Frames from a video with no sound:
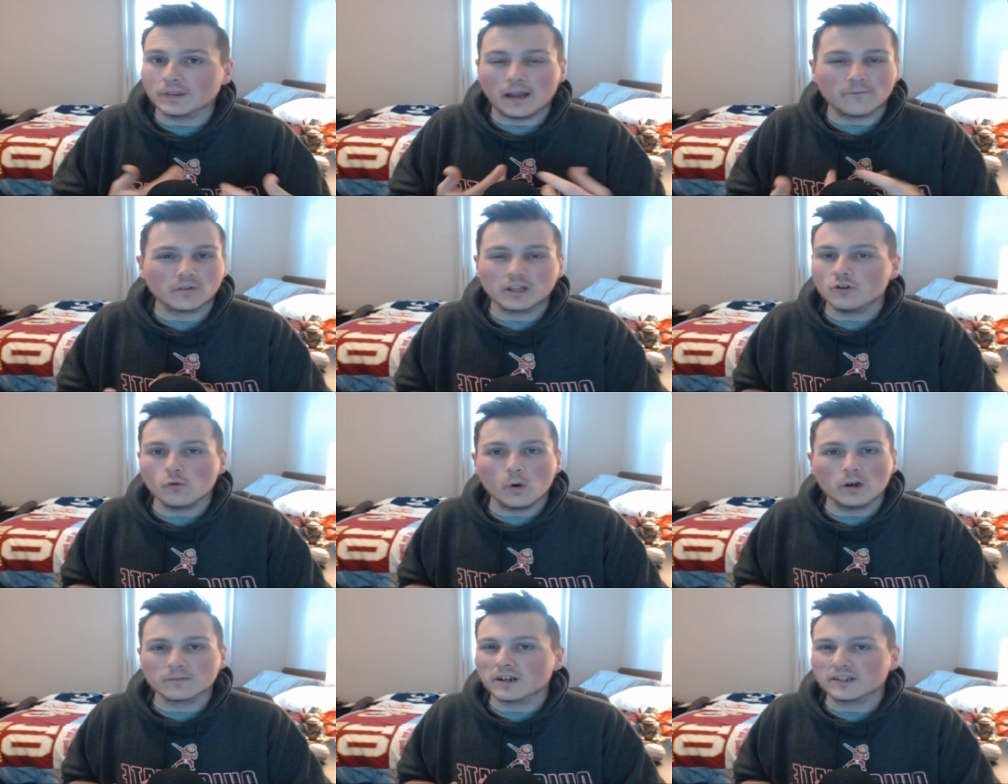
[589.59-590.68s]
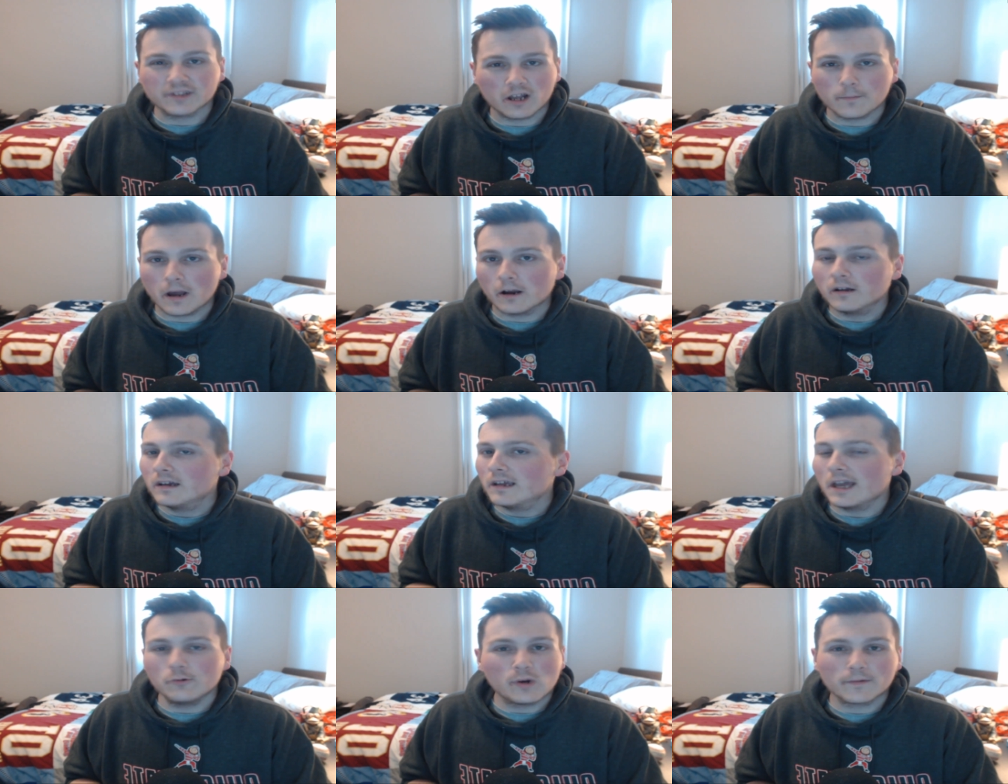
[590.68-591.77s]
I forget who it was, Amar'e Stoudemire
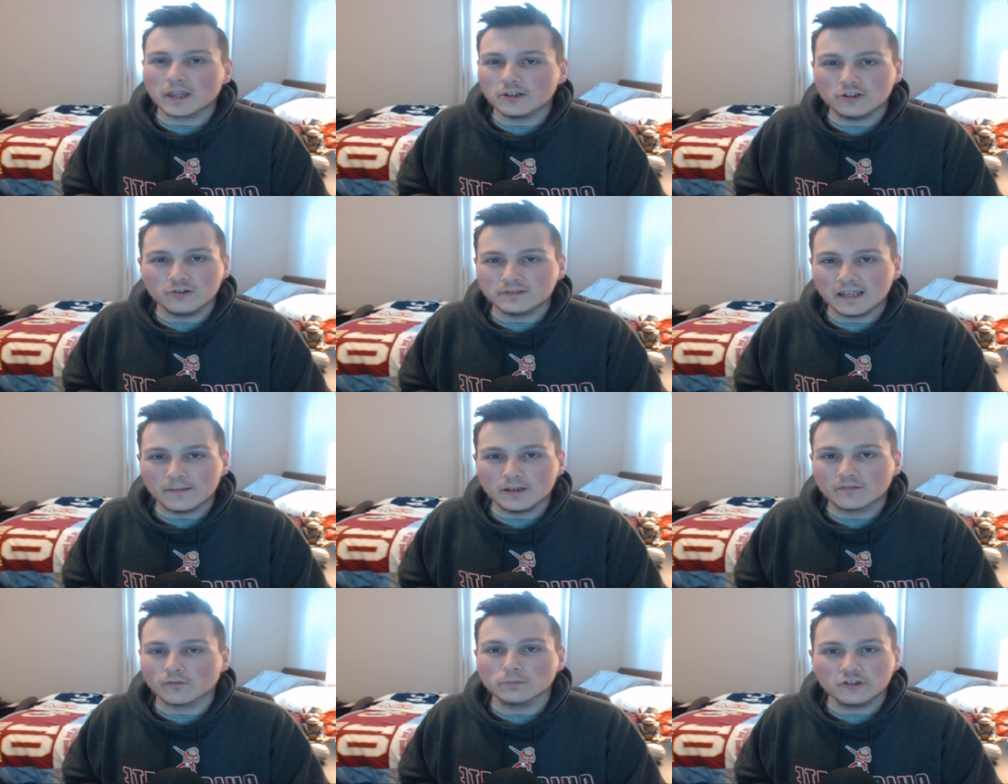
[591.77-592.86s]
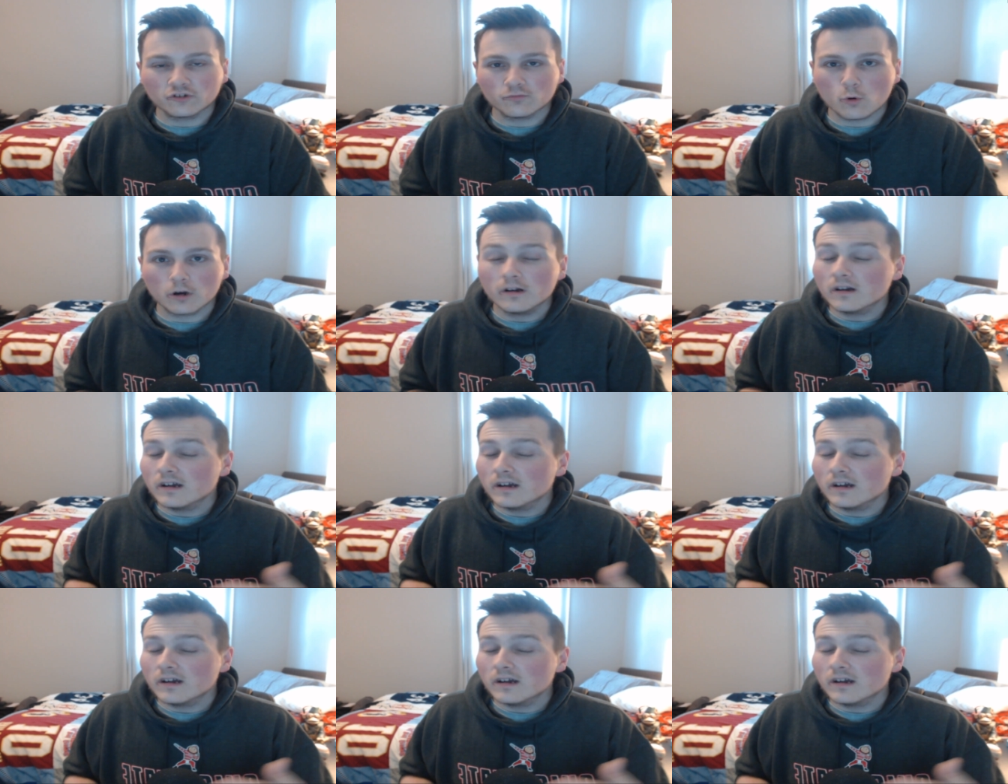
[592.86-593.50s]
and whatever that dude's name is from Bleacher Report.